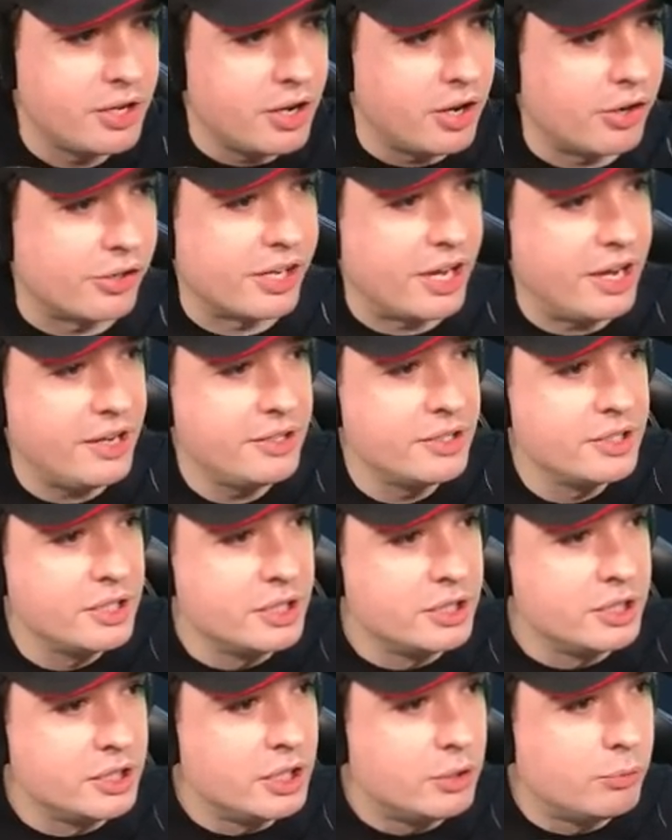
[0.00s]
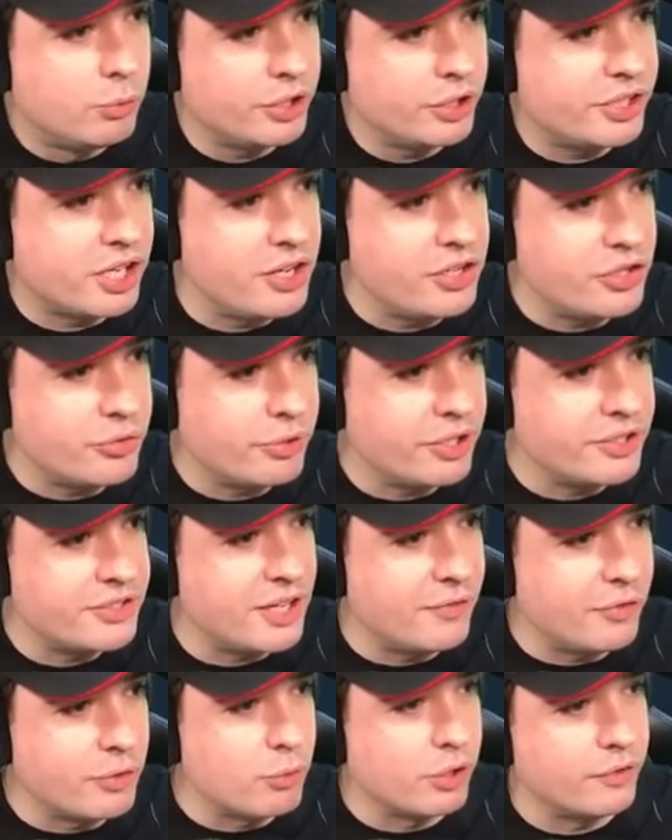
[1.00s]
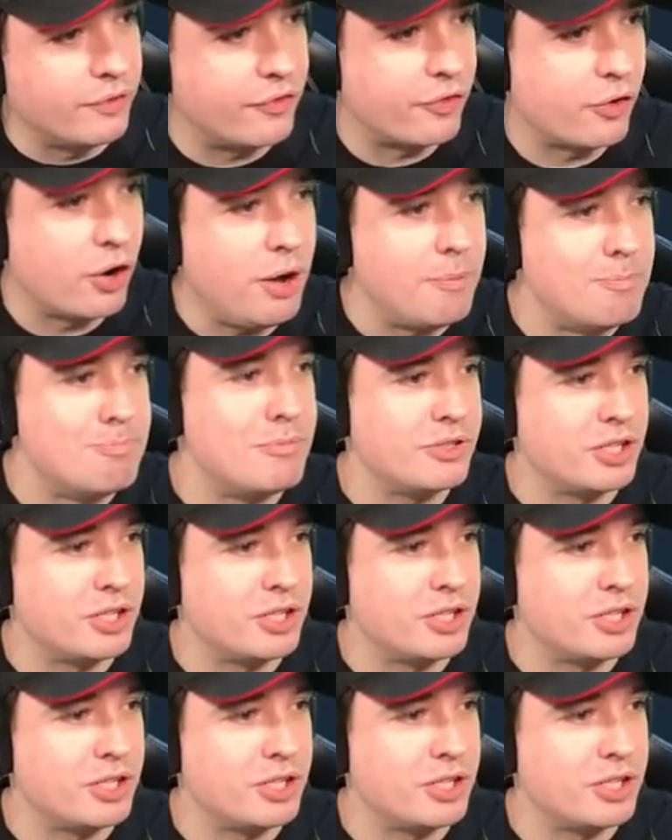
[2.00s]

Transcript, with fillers: Okay, what country is everyone from?